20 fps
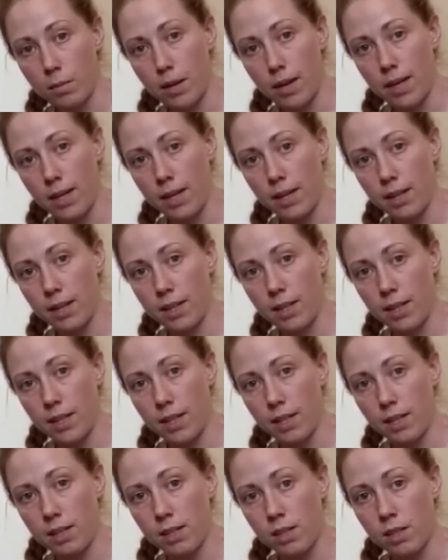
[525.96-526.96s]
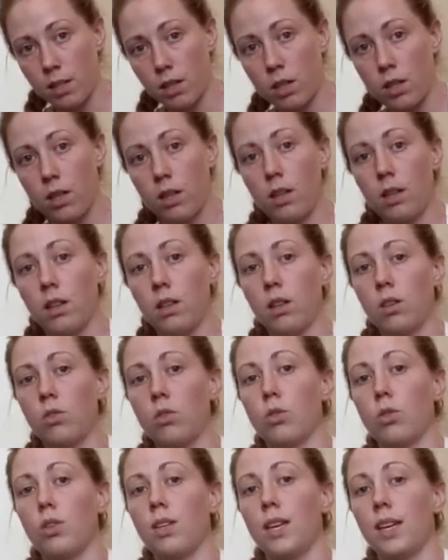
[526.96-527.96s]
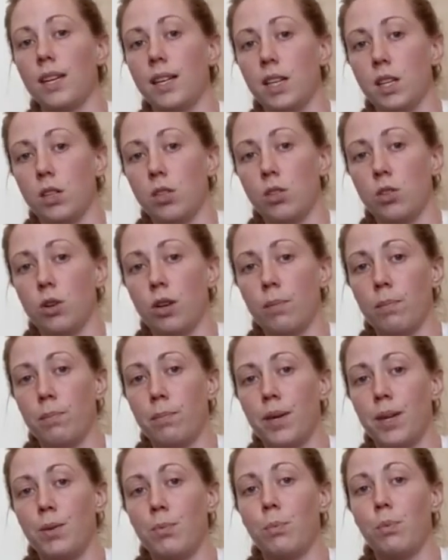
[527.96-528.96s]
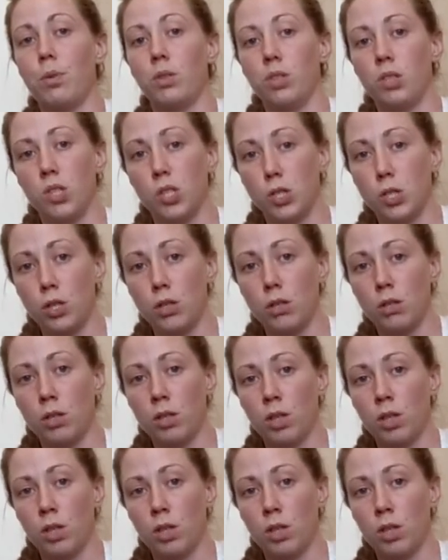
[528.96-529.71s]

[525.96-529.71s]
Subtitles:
bending the knees to get into a better position.